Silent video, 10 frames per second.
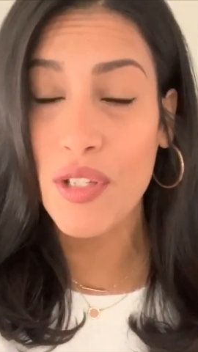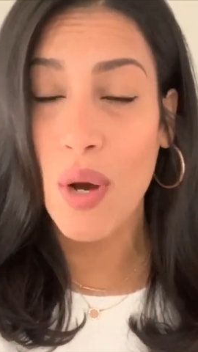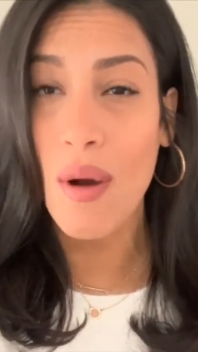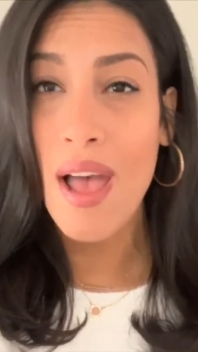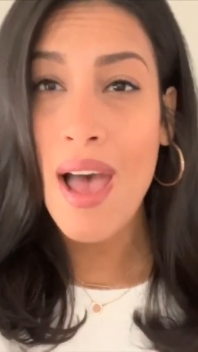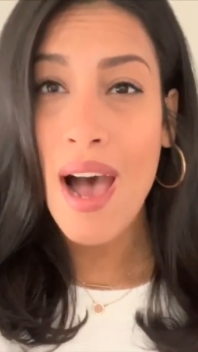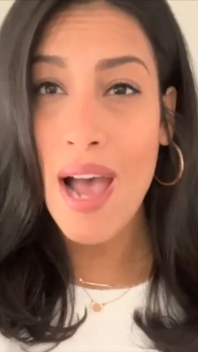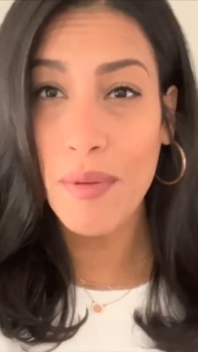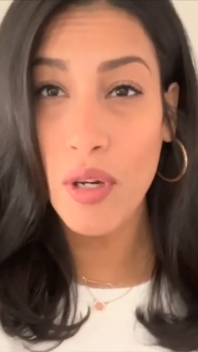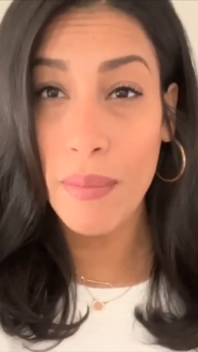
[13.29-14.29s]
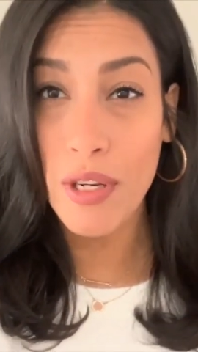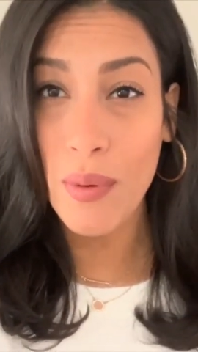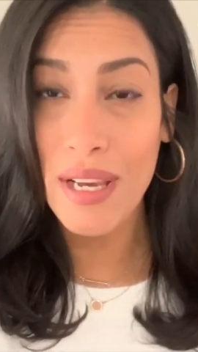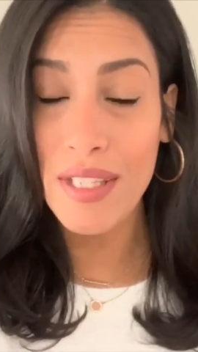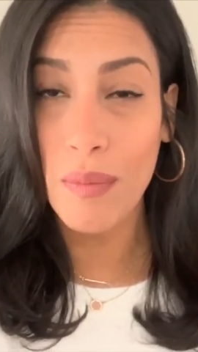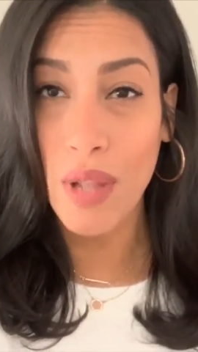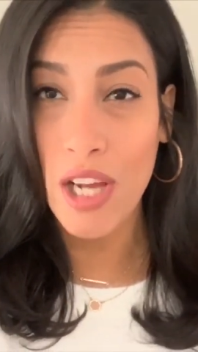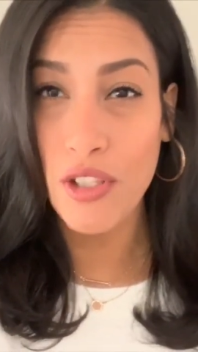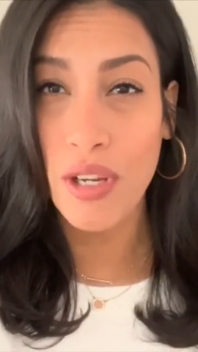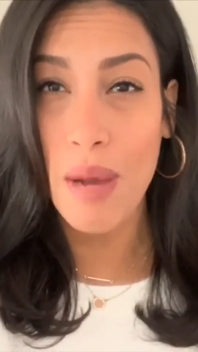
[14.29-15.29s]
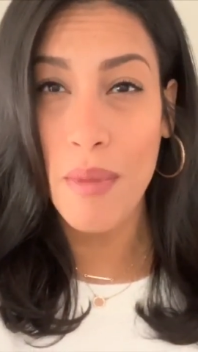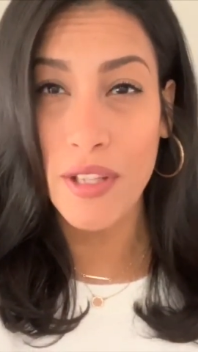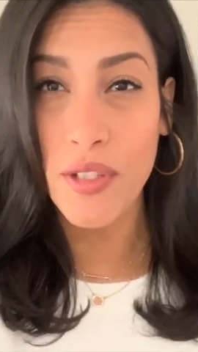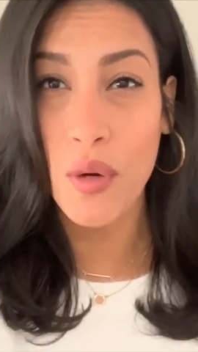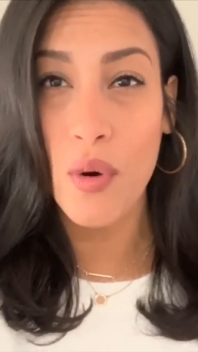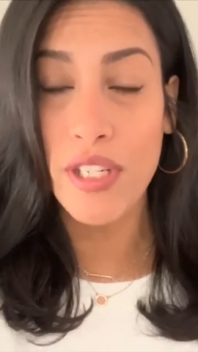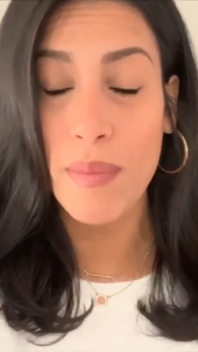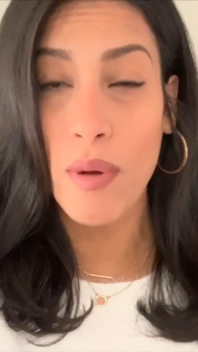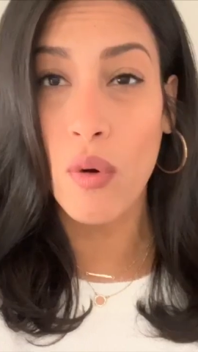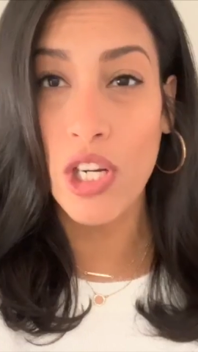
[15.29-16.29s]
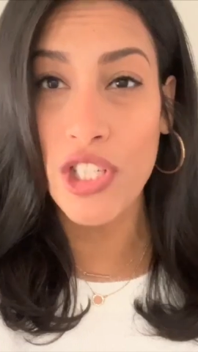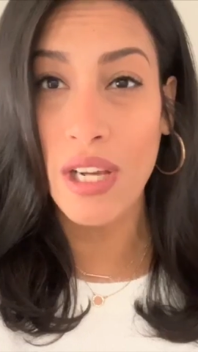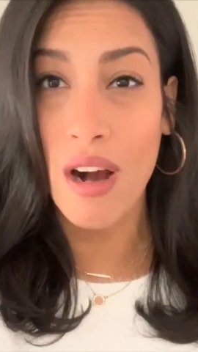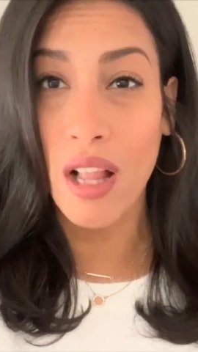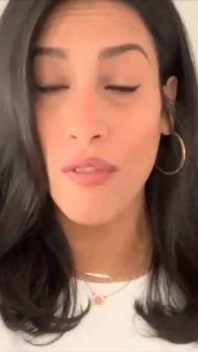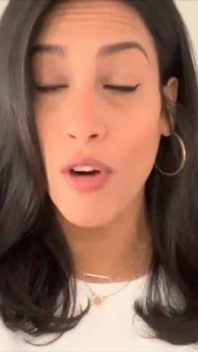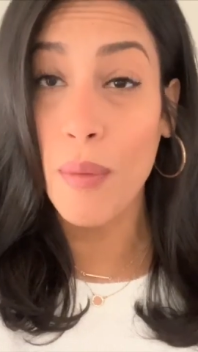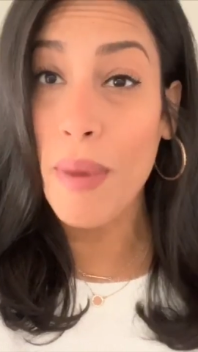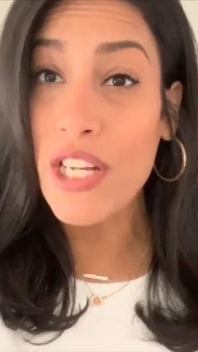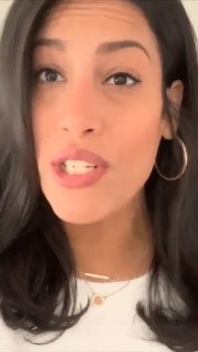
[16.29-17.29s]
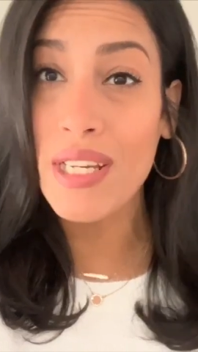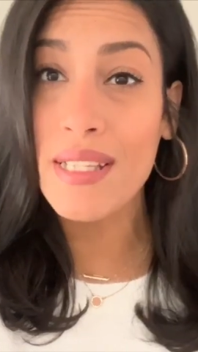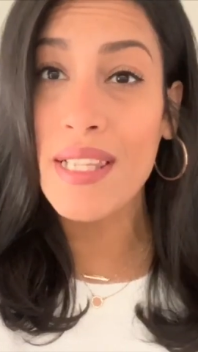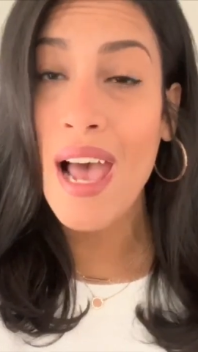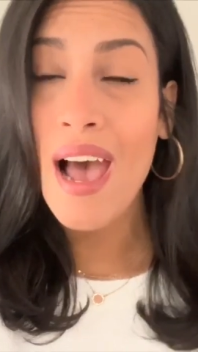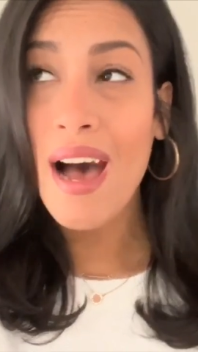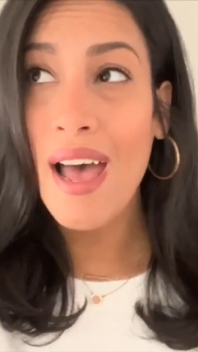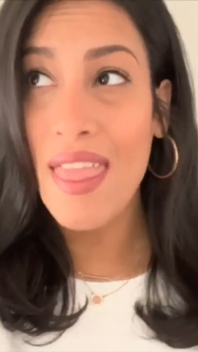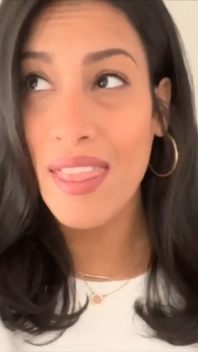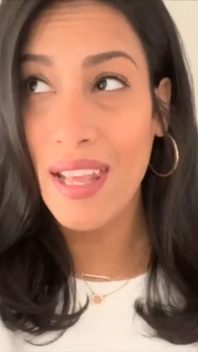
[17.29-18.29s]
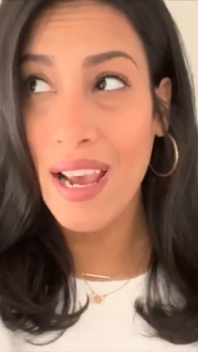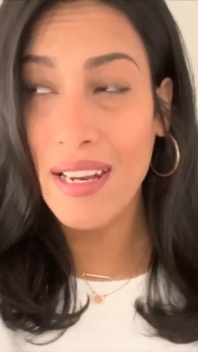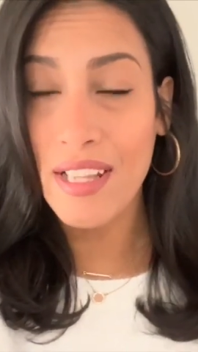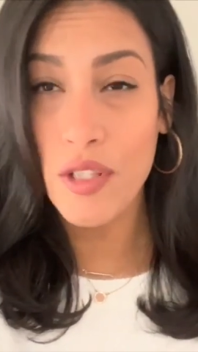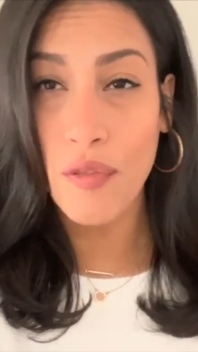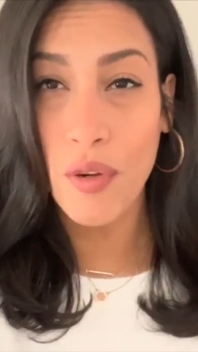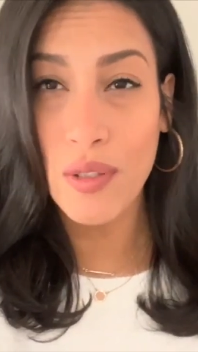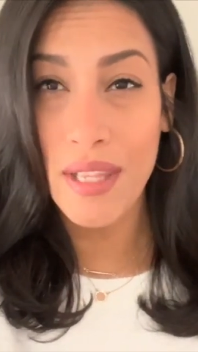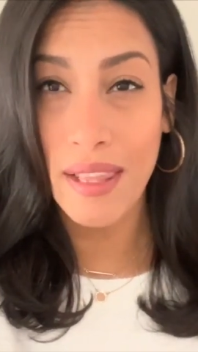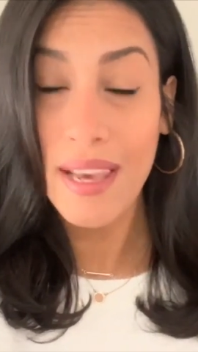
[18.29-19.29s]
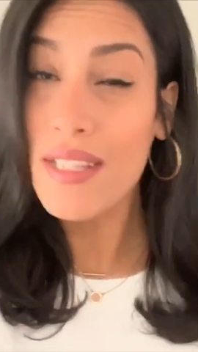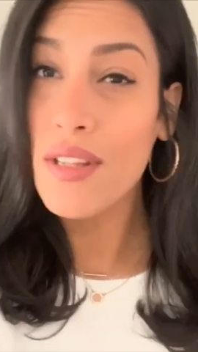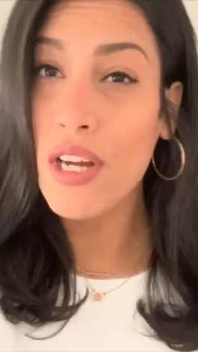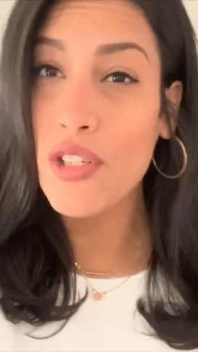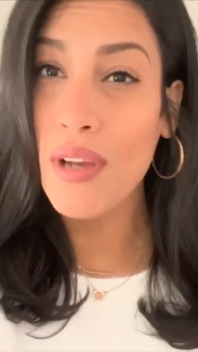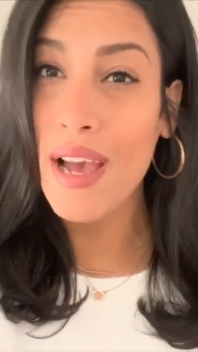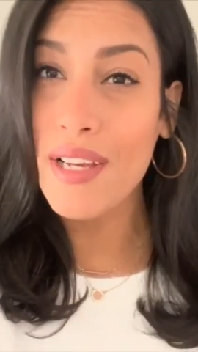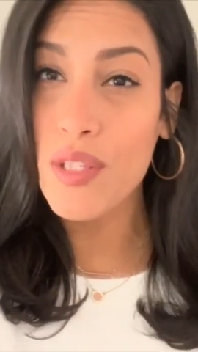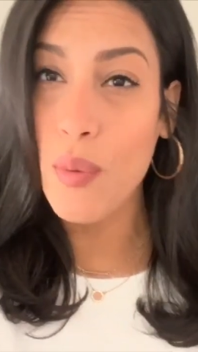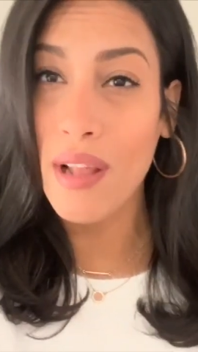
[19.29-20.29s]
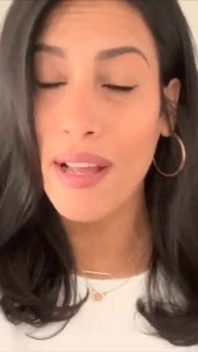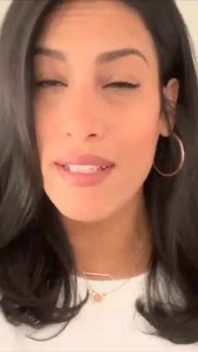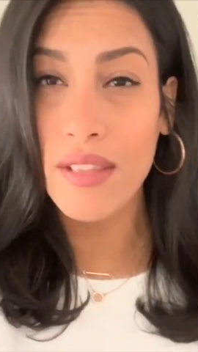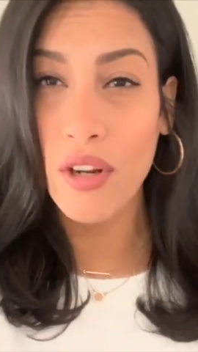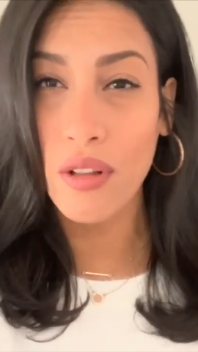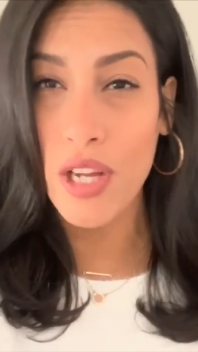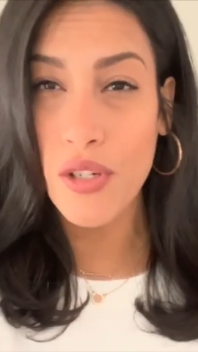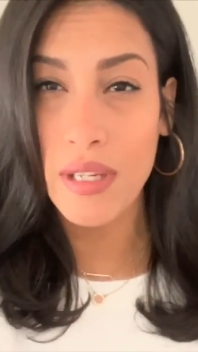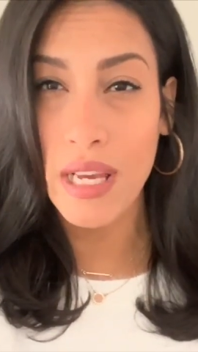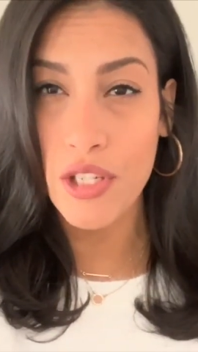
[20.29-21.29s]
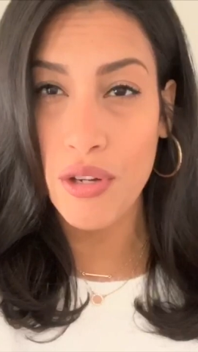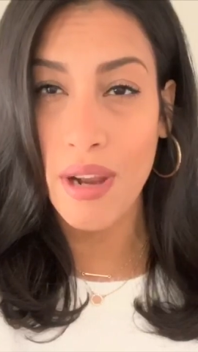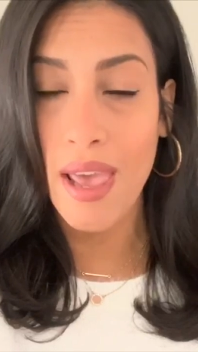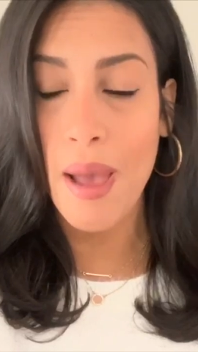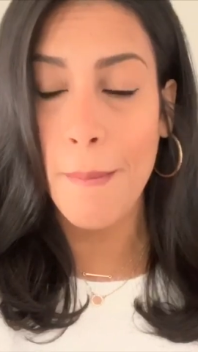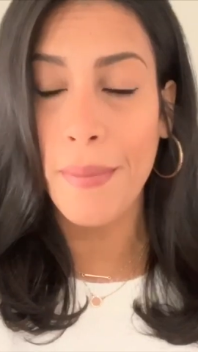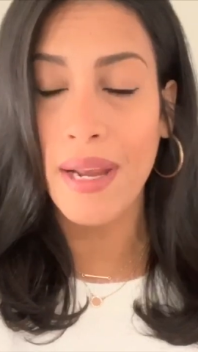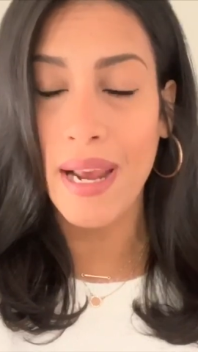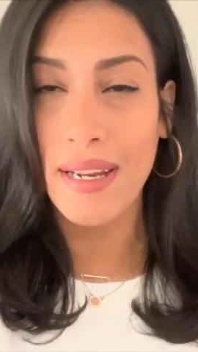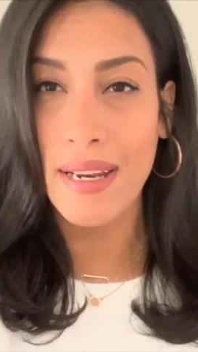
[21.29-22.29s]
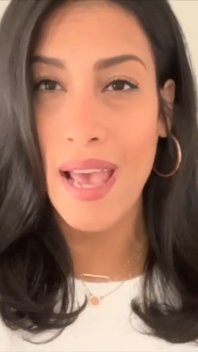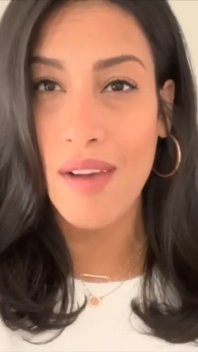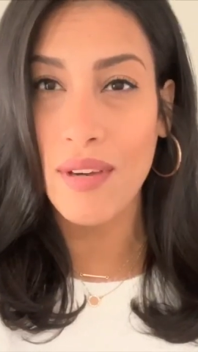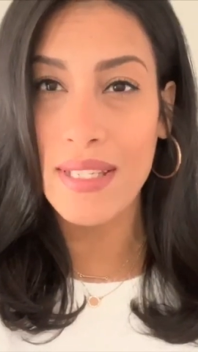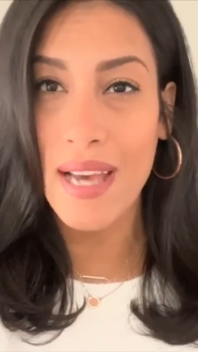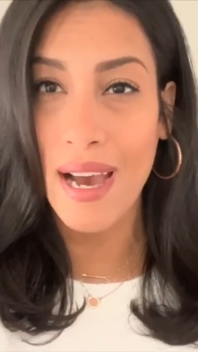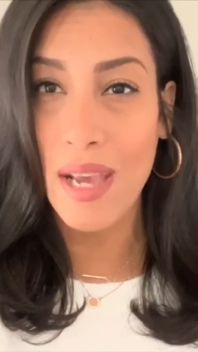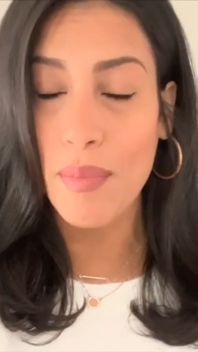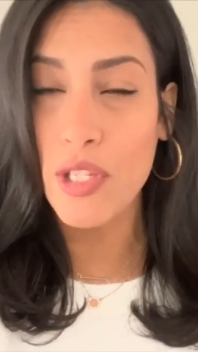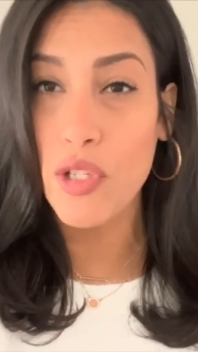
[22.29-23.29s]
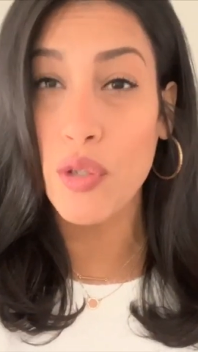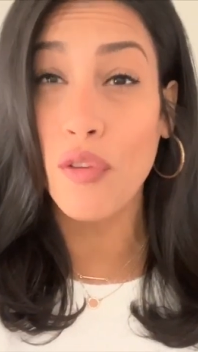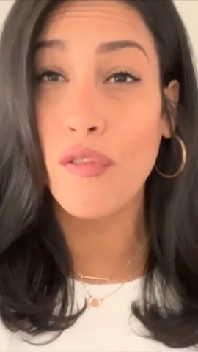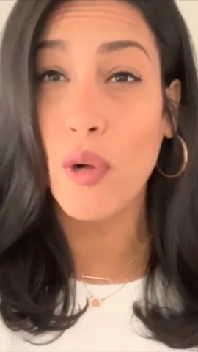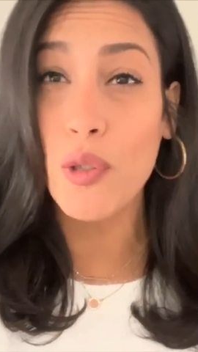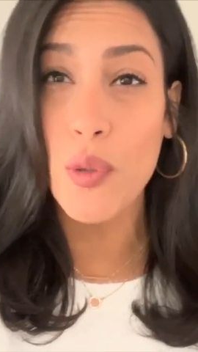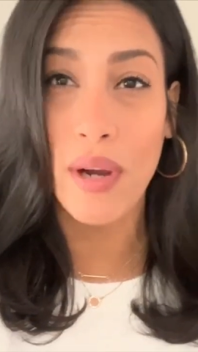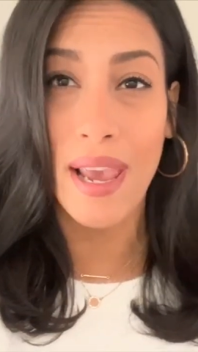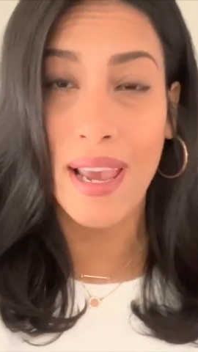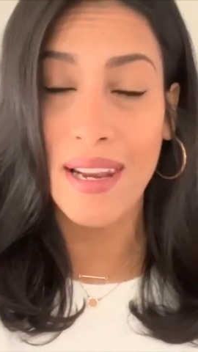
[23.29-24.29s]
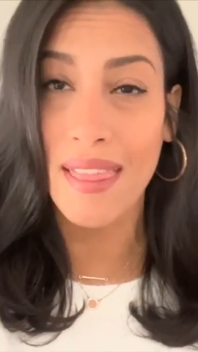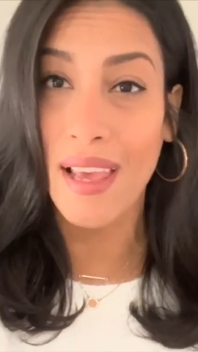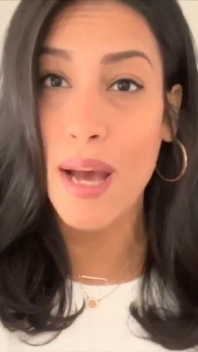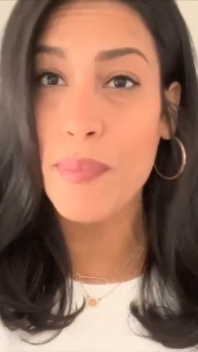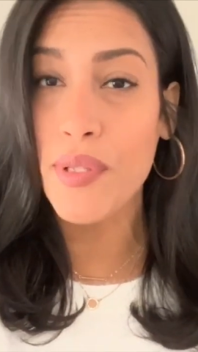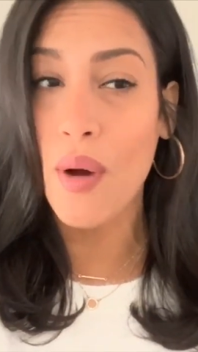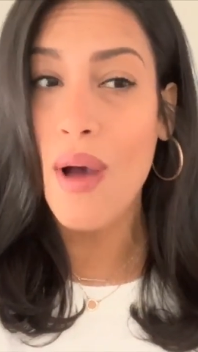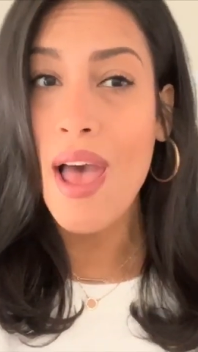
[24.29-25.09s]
So I'm going to be doing some laundry. I'm also going to be washing all of our bed sheets, and then I need to fold the kids' laundry as well. I did their laundry yesterday, but I didn't have time to fold or hang anything up. So